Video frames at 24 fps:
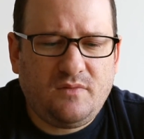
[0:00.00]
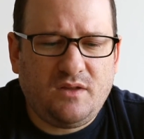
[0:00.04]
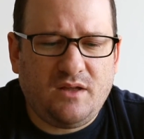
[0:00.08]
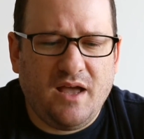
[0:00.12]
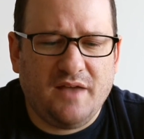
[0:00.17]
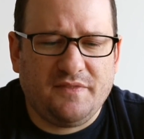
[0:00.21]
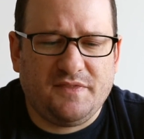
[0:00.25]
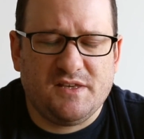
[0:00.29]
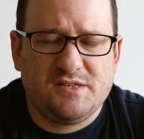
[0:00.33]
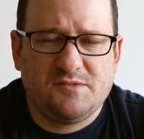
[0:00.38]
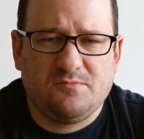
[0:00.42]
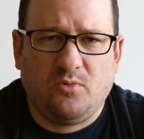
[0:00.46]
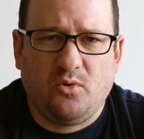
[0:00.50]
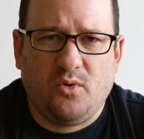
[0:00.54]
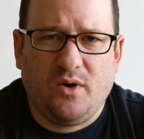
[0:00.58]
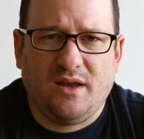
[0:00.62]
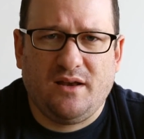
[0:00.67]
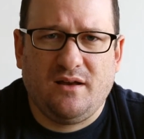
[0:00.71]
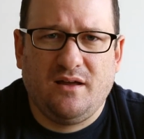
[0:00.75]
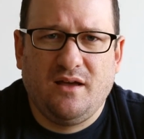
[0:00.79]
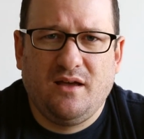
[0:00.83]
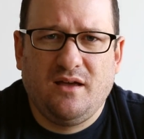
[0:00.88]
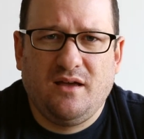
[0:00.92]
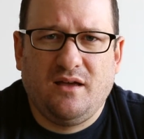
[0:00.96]
at this
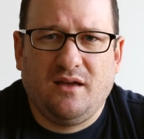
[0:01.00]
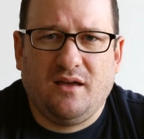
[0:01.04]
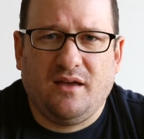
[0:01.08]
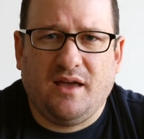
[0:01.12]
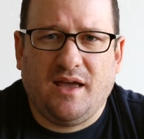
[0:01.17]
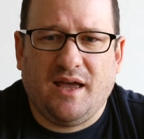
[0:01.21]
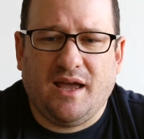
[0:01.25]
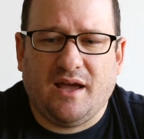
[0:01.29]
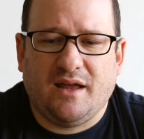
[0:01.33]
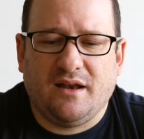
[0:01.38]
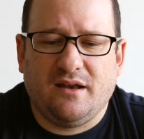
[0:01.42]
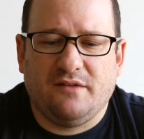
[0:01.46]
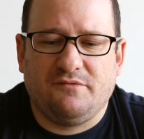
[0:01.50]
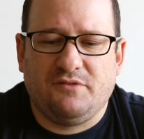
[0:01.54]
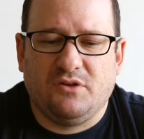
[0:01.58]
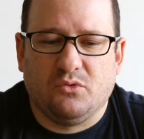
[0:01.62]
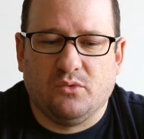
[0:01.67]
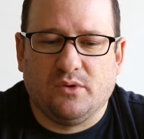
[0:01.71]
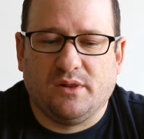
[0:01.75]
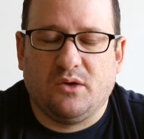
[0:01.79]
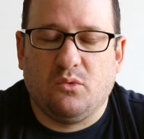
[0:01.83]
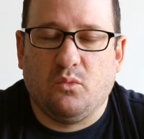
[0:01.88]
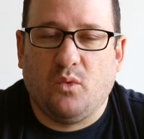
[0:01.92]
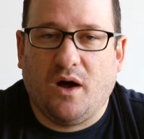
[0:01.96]
point, and if you
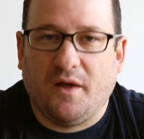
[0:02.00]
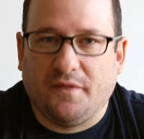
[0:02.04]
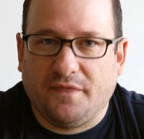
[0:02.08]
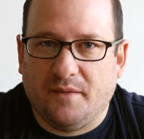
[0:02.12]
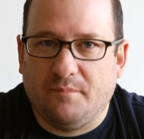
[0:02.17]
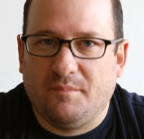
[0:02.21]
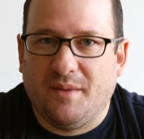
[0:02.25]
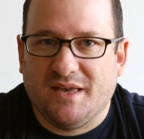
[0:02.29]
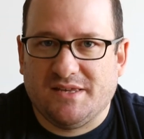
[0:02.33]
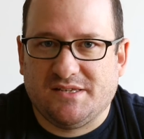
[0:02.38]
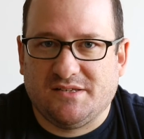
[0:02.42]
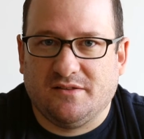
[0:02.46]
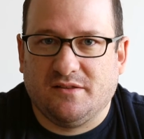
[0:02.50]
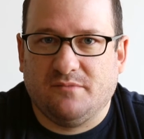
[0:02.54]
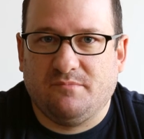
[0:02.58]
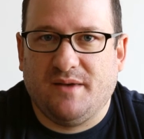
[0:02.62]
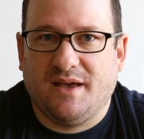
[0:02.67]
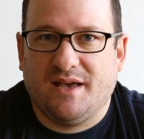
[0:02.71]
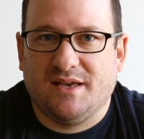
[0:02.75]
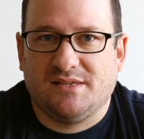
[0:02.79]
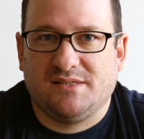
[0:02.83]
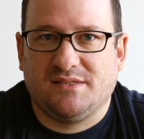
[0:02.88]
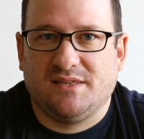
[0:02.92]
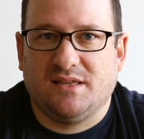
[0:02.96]
really want the best of the
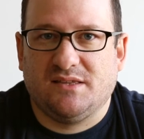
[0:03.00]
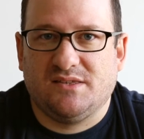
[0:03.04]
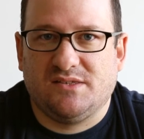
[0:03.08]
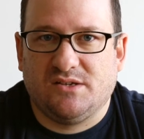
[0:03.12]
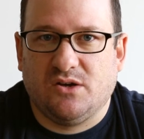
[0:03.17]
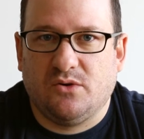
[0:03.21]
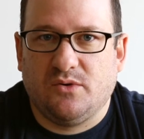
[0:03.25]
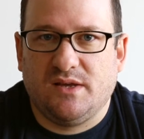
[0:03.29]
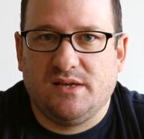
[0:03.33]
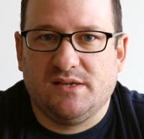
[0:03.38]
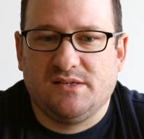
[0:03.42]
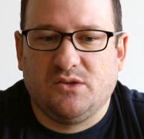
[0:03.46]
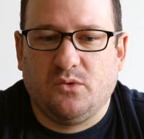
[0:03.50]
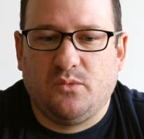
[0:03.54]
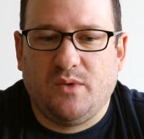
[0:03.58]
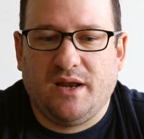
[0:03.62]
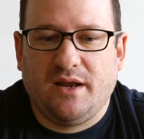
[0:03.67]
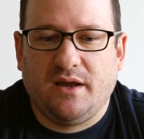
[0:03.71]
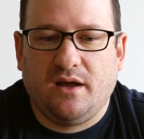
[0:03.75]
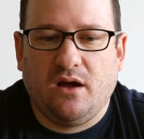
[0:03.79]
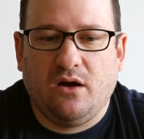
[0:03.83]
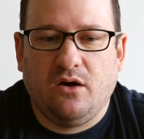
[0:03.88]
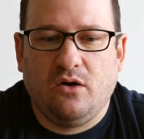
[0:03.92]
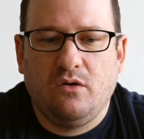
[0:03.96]
best, then Sony is the way
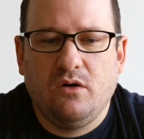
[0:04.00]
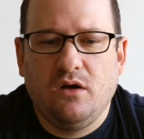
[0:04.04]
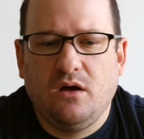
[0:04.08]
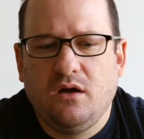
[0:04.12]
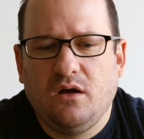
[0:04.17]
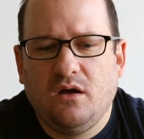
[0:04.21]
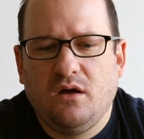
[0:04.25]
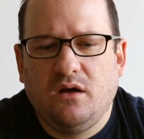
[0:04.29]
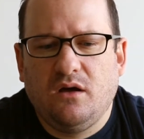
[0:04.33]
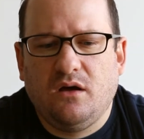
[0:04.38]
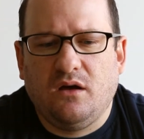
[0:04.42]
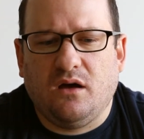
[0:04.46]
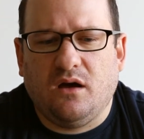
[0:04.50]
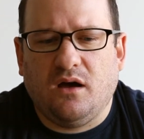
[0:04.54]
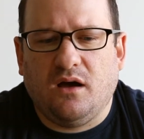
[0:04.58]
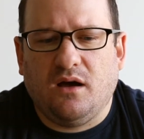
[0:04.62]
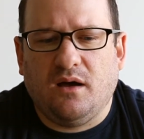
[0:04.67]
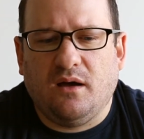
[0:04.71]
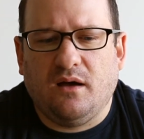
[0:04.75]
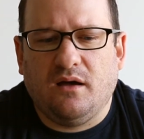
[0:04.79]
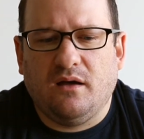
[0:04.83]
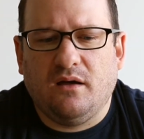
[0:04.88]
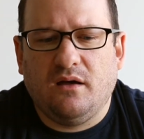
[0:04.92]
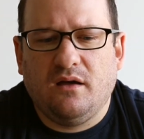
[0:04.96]
to go.
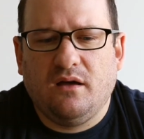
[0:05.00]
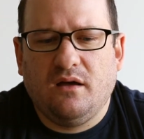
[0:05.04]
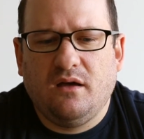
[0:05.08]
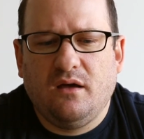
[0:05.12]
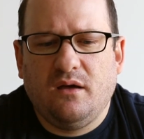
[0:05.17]
But